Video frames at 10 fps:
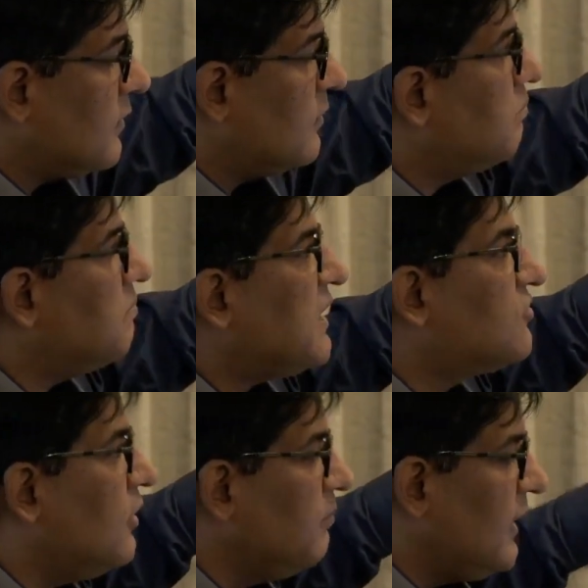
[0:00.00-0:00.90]

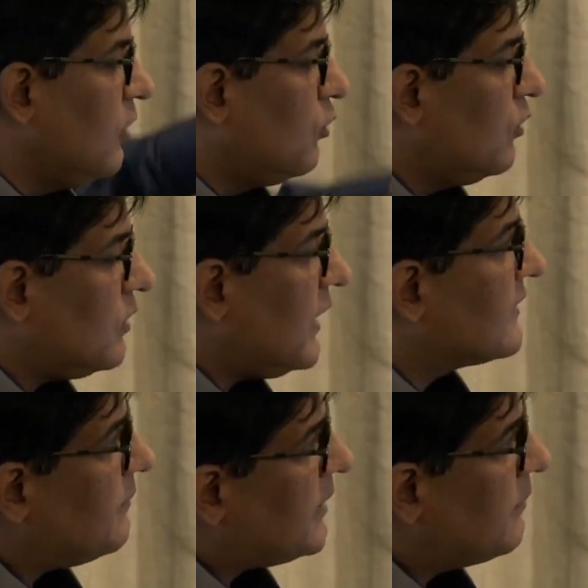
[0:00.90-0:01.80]
extremely low
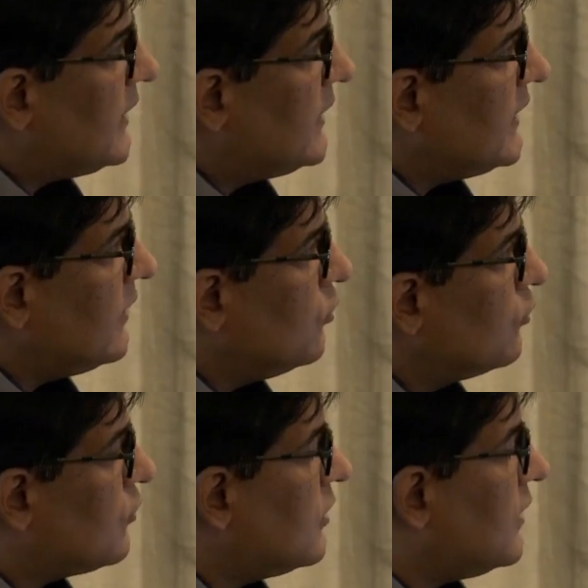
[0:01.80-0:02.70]
acceptability and use.
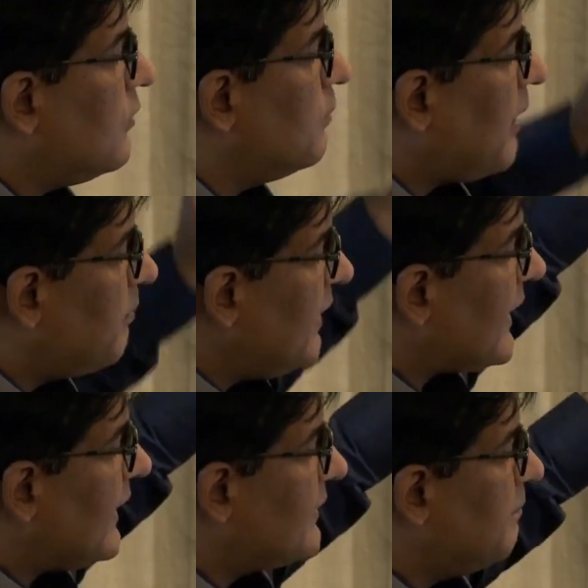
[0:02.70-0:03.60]
So the public
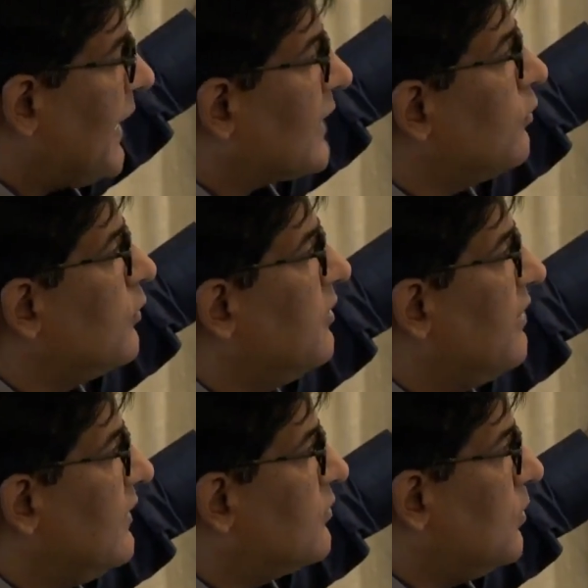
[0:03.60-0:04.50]
health impact would be
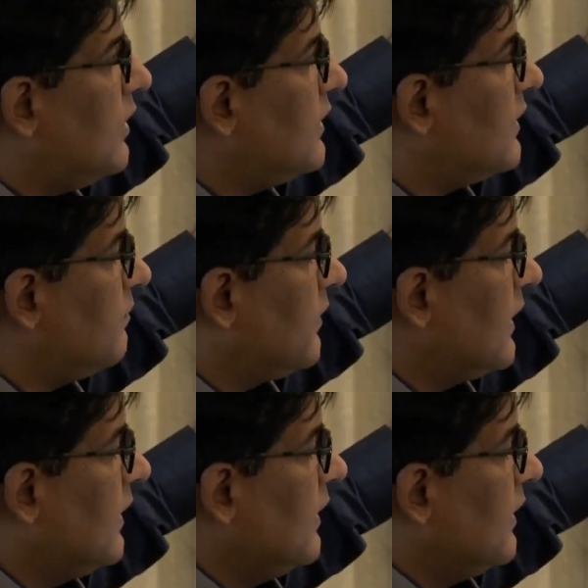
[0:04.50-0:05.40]
very small.
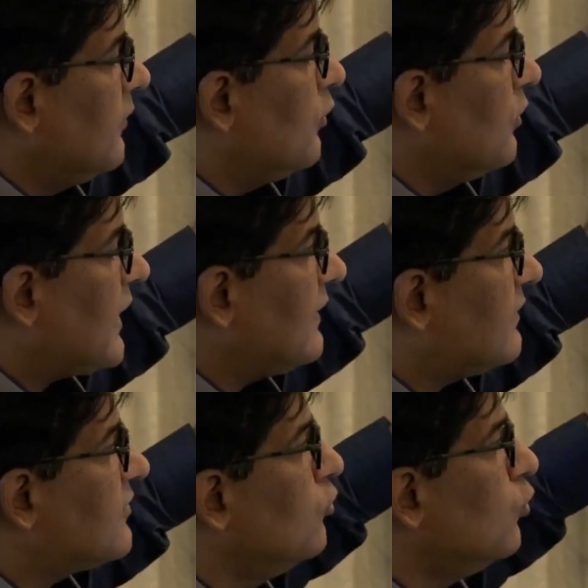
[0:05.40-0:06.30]
If you look at SNUS,